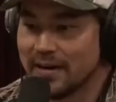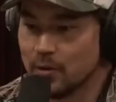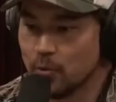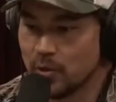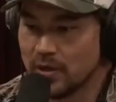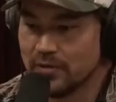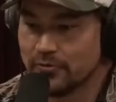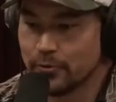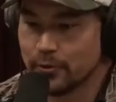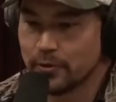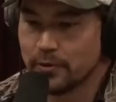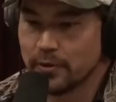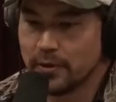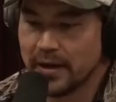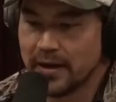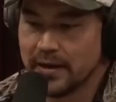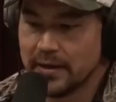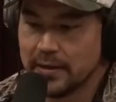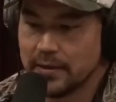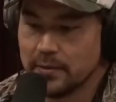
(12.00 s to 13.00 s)
Weaver,
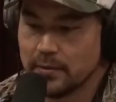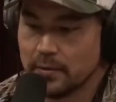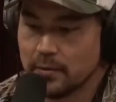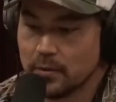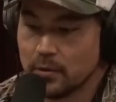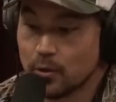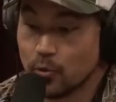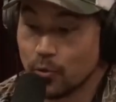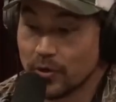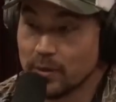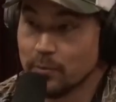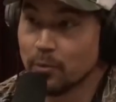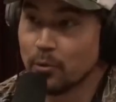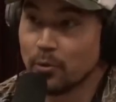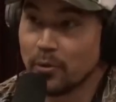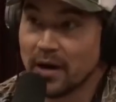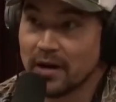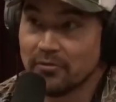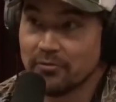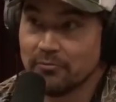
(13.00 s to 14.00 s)
a Green
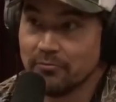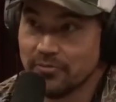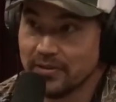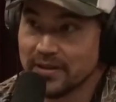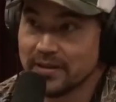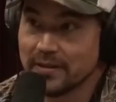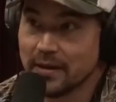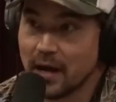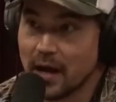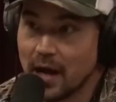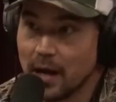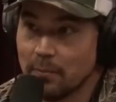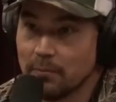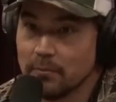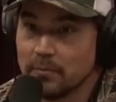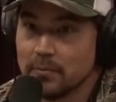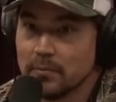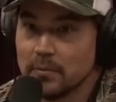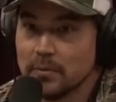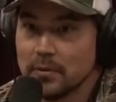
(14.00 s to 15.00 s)
Beret from
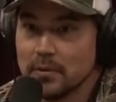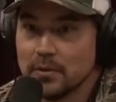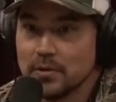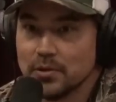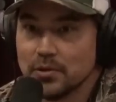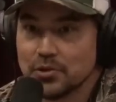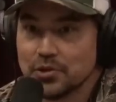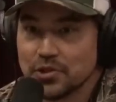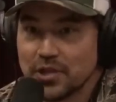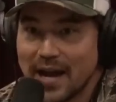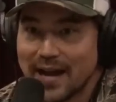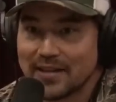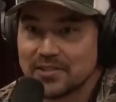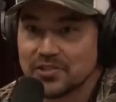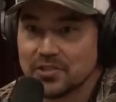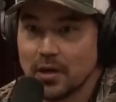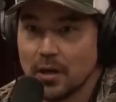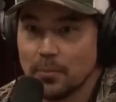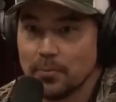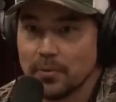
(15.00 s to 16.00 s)
Vietnam,
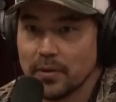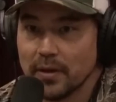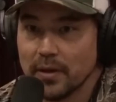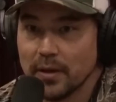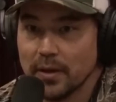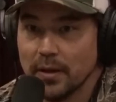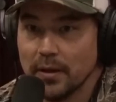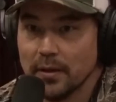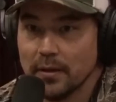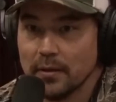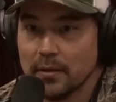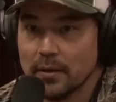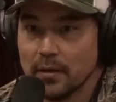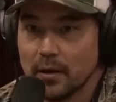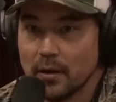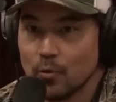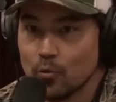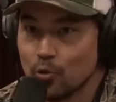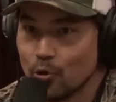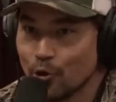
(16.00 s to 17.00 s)
shacks up in
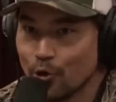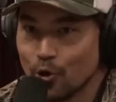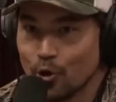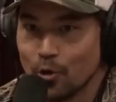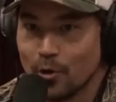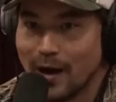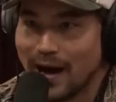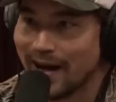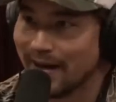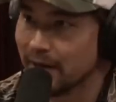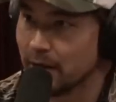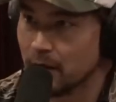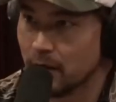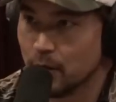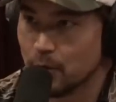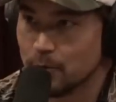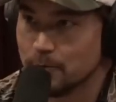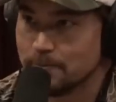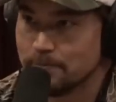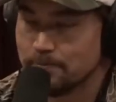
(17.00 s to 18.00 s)
rural
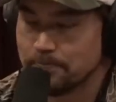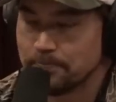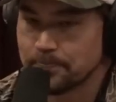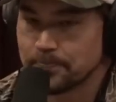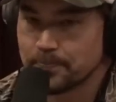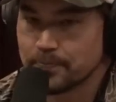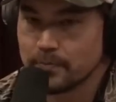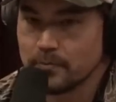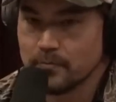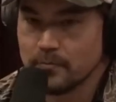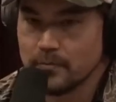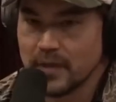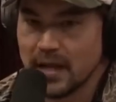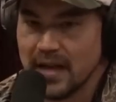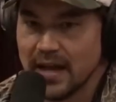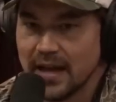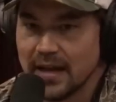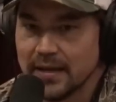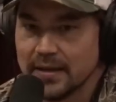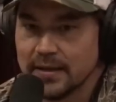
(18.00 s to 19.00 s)
Idaho,
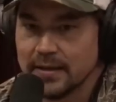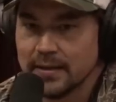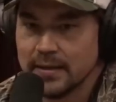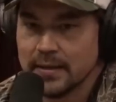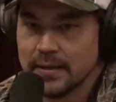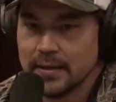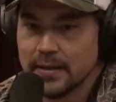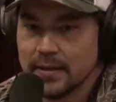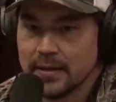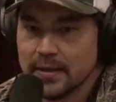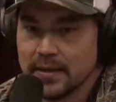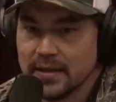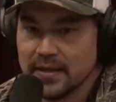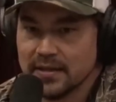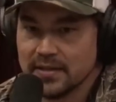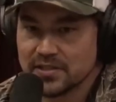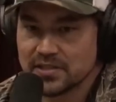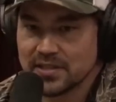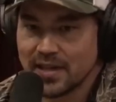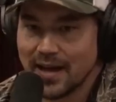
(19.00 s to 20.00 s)
and he
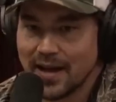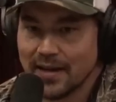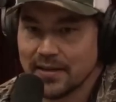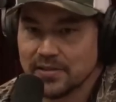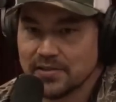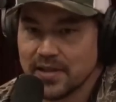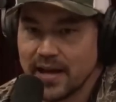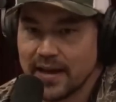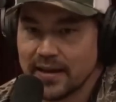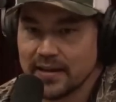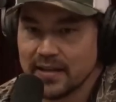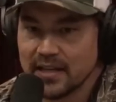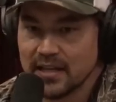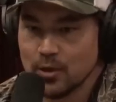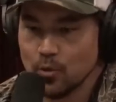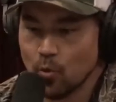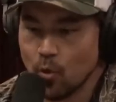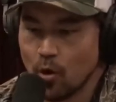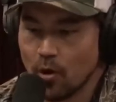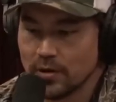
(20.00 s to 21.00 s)
decides that he
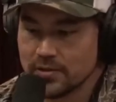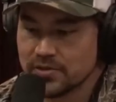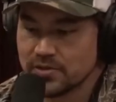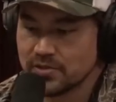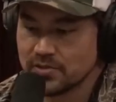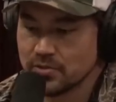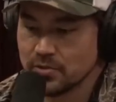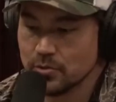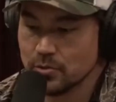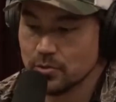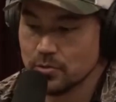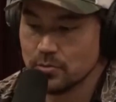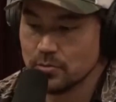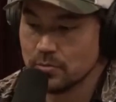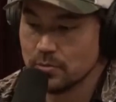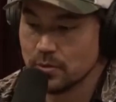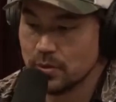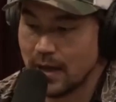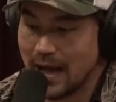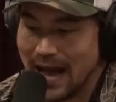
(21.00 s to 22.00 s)
wants to
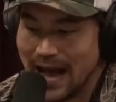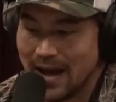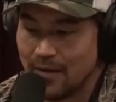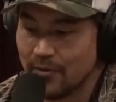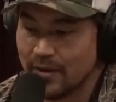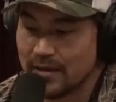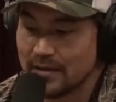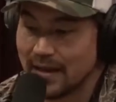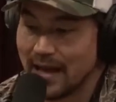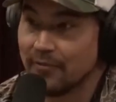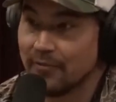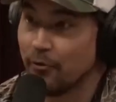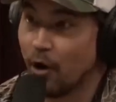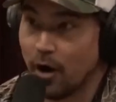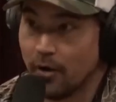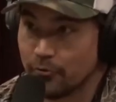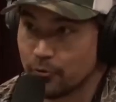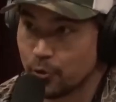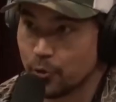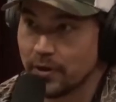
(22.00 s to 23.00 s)
have a life
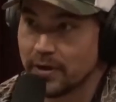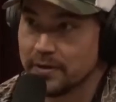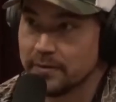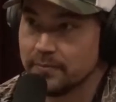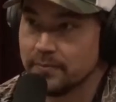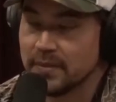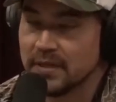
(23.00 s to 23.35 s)
off-grid.